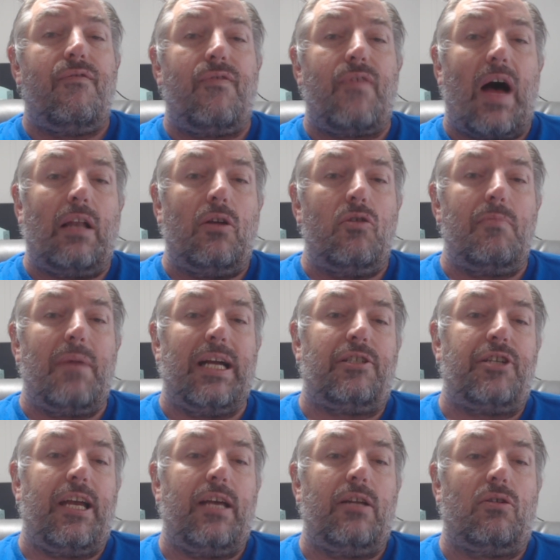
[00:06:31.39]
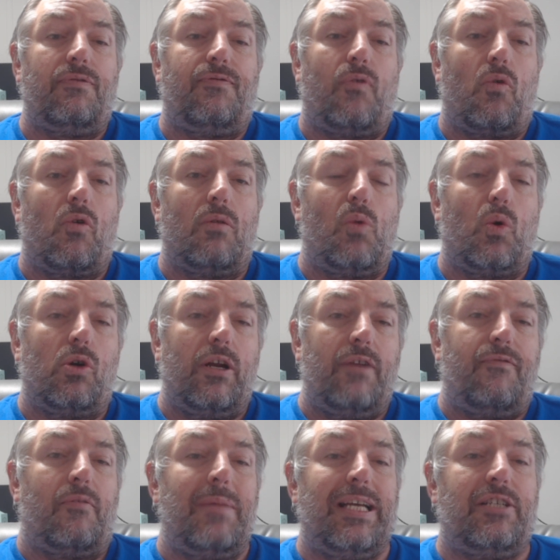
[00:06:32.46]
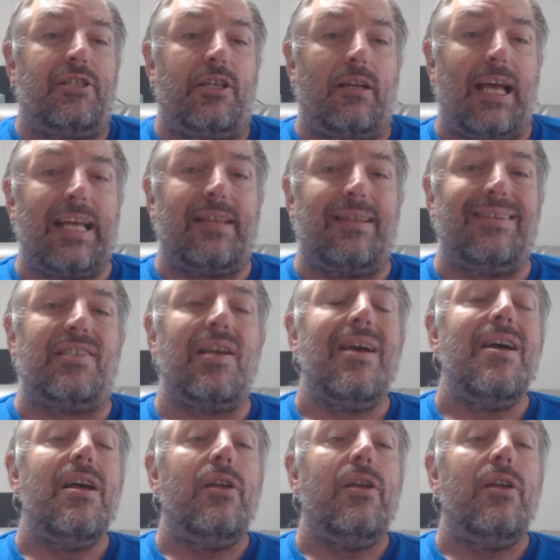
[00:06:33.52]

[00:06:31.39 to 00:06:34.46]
Follow my channel for more information like this.